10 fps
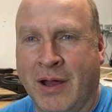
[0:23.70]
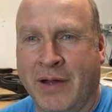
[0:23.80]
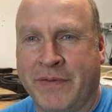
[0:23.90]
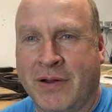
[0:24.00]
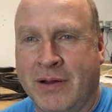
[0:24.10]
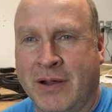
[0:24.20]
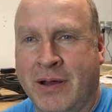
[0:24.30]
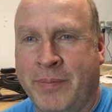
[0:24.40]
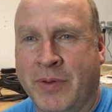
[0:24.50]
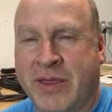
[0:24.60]
I've got a
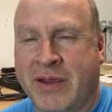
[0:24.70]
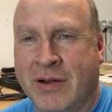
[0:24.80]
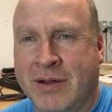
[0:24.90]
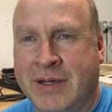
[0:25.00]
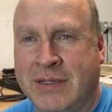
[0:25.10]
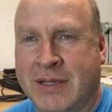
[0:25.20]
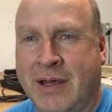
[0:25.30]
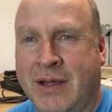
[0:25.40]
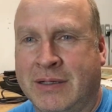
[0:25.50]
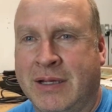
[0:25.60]
couple theories
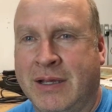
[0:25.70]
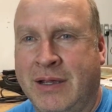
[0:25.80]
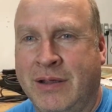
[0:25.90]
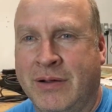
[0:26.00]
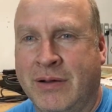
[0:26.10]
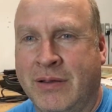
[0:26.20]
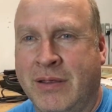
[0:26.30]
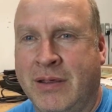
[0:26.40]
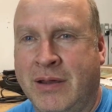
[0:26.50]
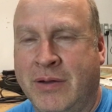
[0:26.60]
that either
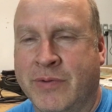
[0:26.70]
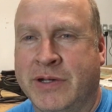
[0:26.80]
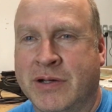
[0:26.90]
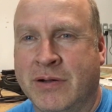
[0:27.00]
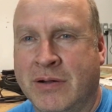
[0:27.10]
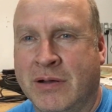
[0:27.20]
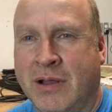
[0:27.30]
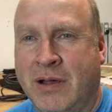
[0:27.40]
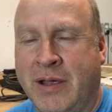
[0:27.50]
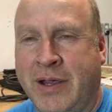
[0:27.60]
the return
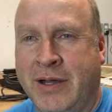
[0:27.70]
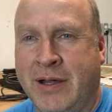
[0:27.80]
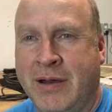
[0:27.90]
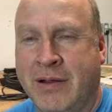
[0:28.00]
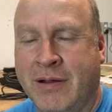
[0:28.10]
line